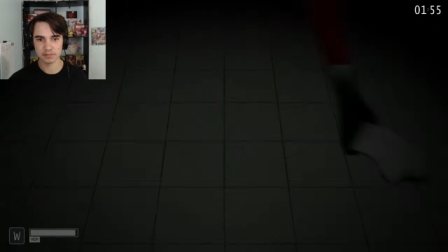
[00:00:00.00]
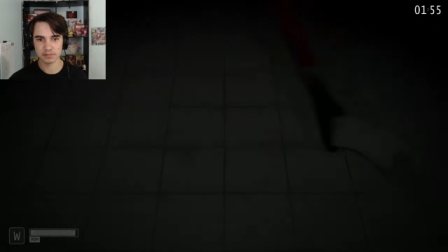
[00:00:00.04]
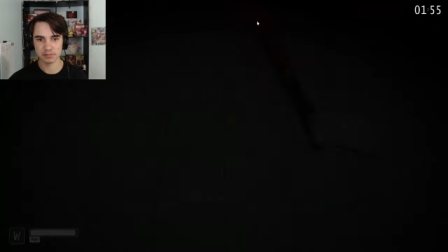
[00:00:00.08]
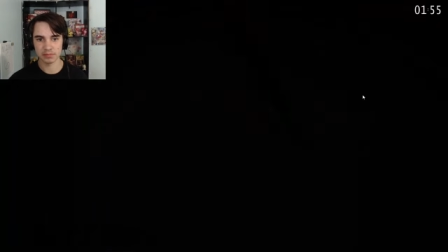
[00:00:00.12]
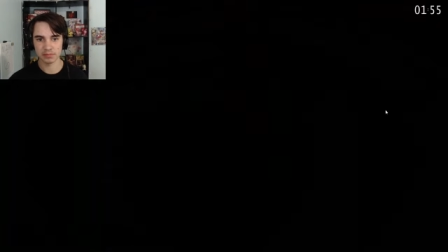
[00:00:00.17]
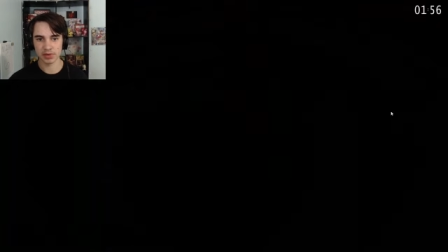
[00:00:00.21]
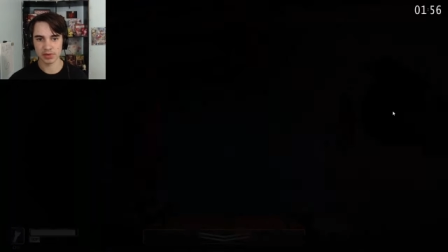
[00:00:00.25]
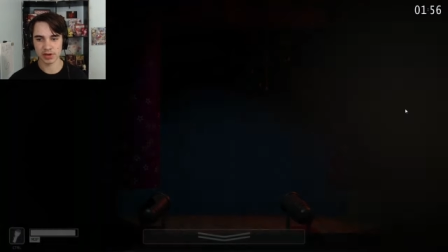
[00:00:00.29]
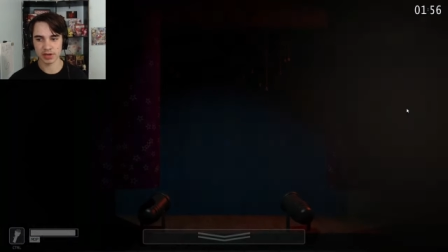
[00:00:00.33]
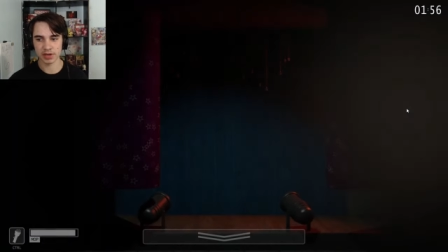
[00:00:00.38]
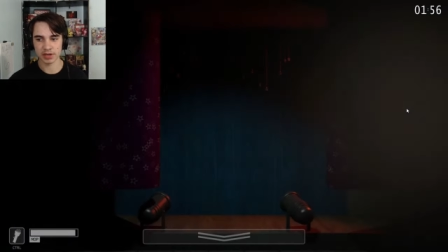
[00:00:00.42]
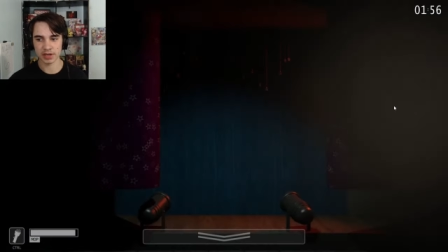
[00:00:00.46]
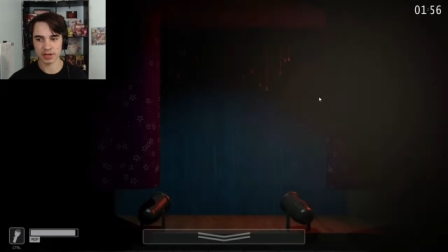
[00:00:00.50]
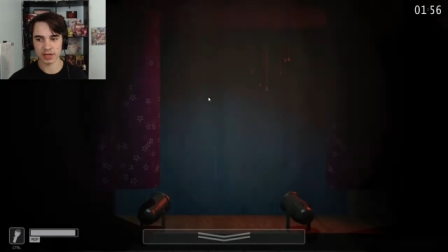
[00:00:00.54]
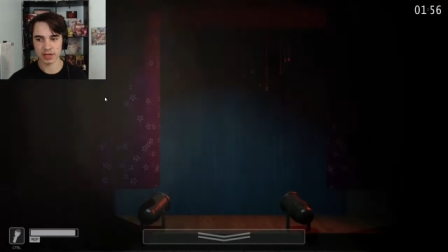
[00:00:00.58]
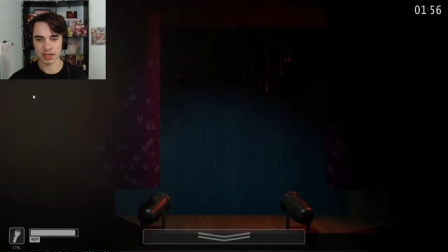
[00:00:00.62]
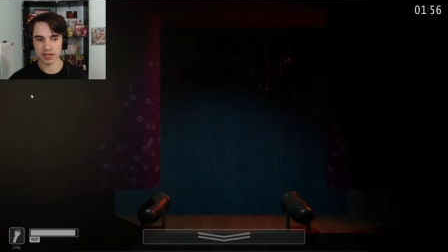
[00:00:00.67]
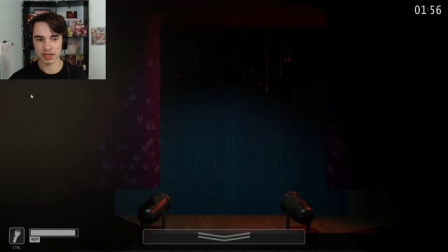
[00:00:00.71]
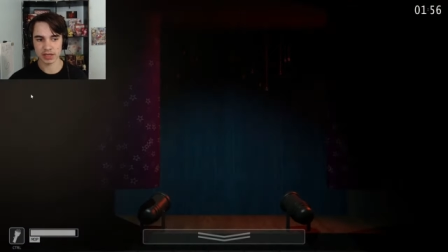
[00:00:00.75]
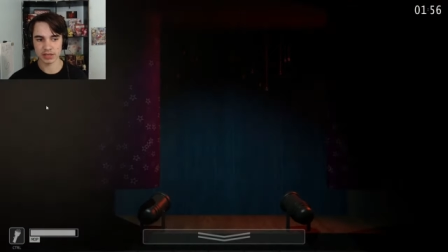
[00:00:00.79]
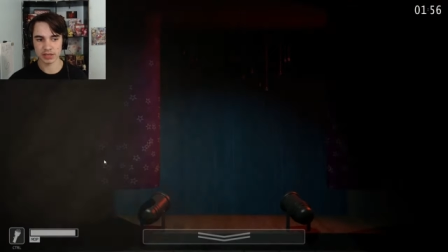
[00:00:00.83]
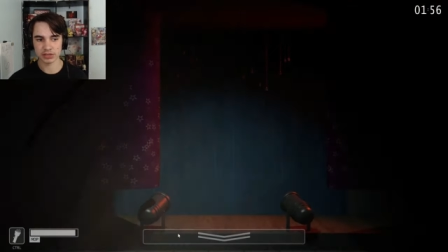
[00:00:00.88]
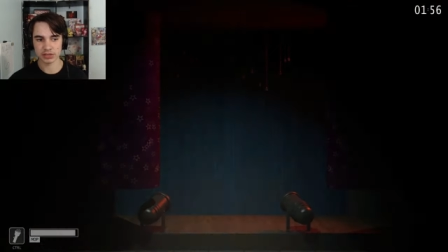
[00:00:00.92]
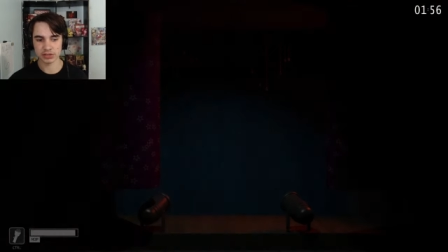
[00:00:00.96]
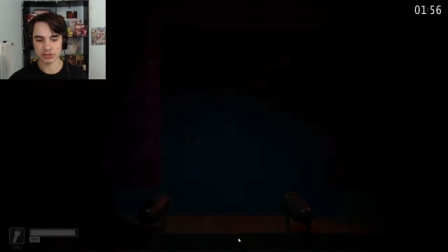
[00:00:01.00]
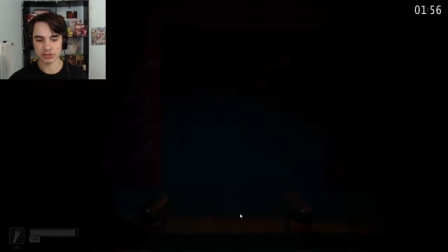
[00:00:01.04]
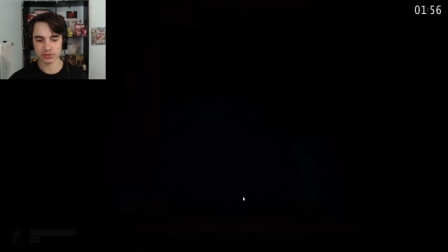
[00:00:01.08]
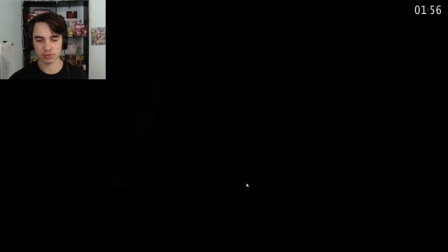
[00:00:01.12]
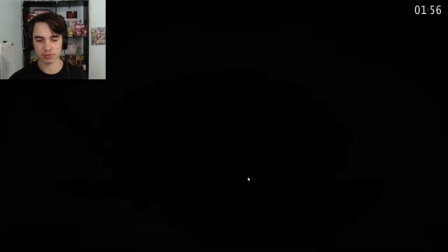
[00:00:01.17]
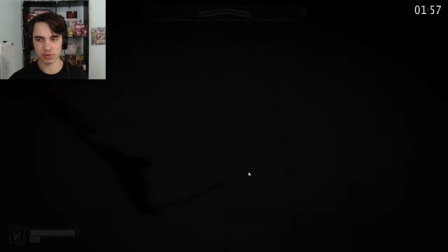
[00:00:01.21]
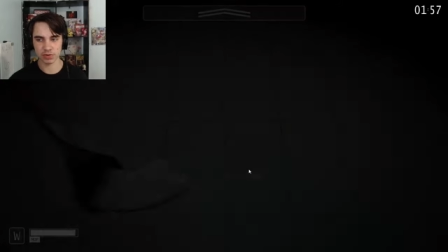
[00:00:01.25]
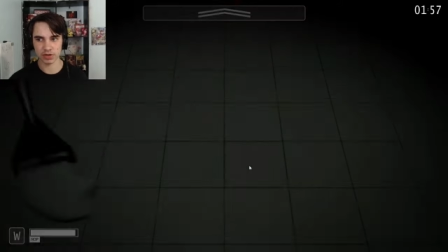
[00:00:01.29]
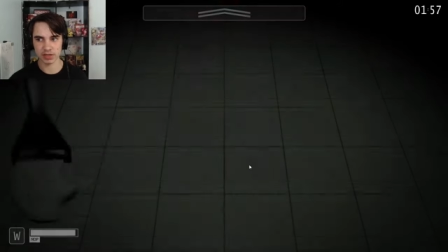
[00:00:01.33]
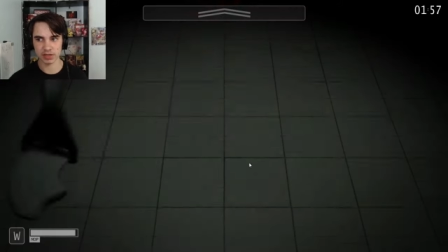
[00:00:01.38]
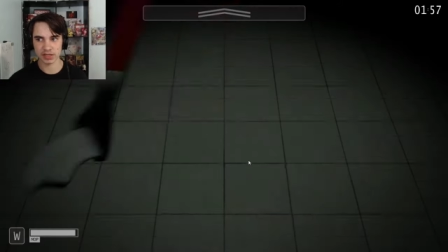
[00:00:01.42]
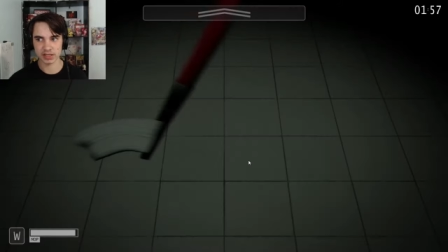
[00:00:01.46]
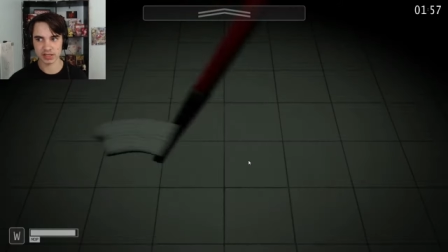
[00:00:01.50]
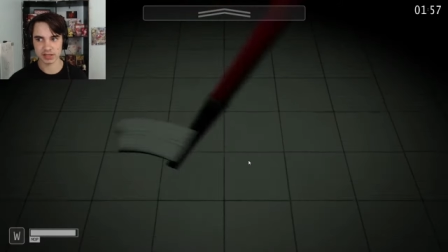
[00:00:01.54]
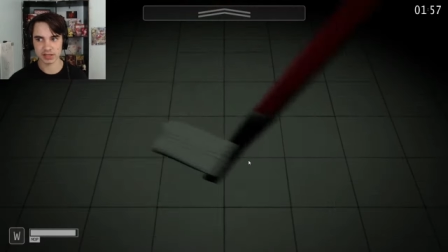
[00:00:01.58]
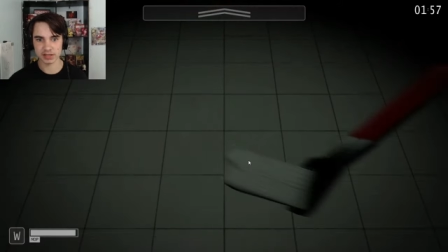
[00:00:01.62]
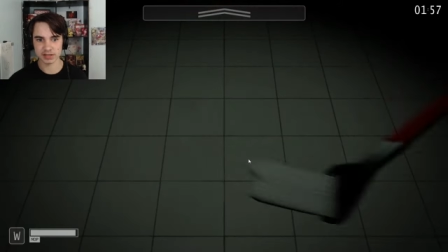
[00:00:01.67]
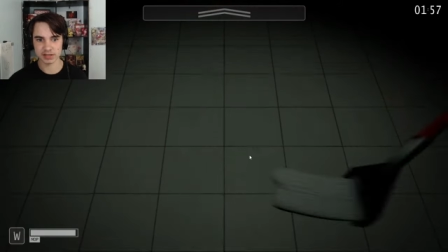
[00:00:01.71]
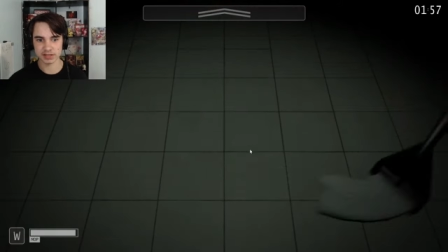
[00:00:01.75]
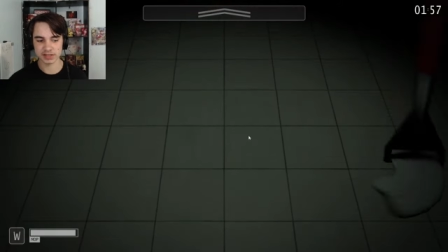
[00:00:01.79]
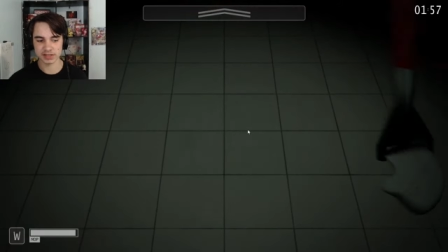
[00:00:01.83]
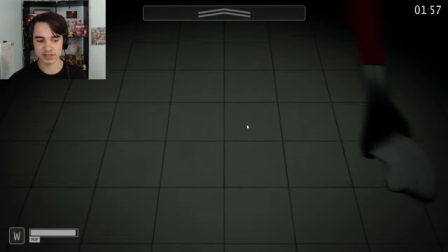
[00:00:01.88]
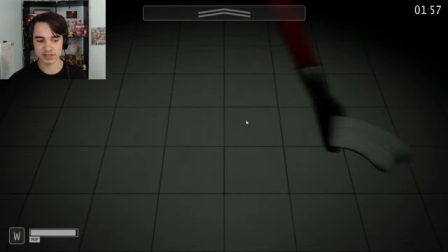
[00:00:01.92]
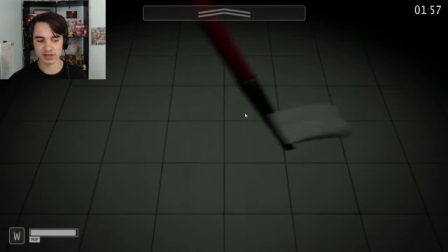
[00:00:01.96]
But I just want to get
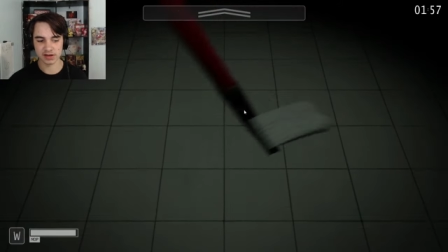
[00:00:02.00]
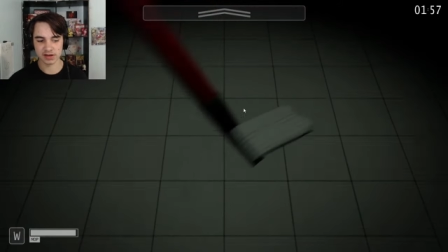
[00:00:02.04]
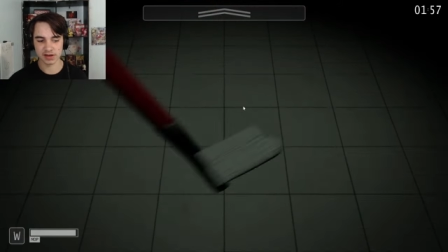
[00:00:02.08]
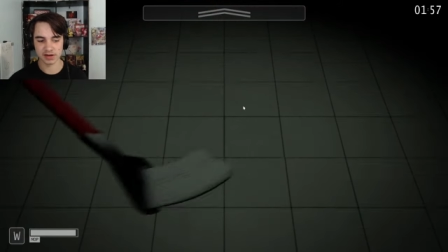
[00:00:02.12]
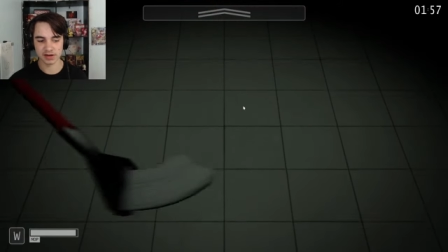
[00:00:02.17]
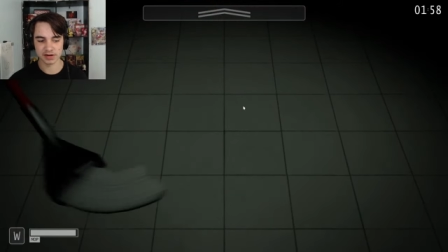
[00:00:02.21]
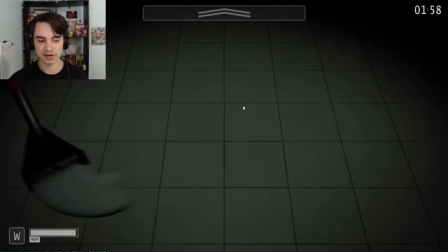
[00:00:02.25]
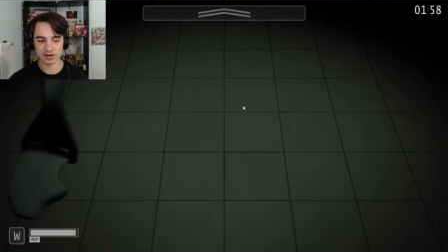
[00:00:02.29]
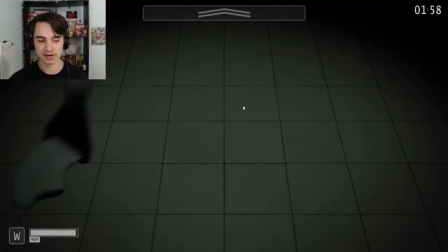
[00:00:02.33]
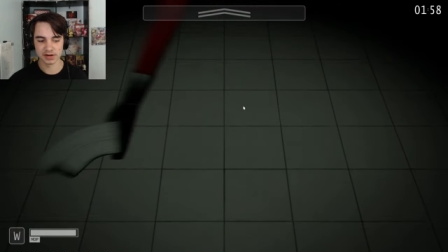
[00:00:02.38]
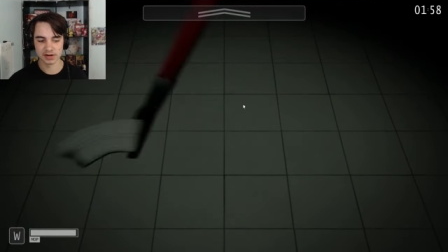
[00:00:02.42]
this done.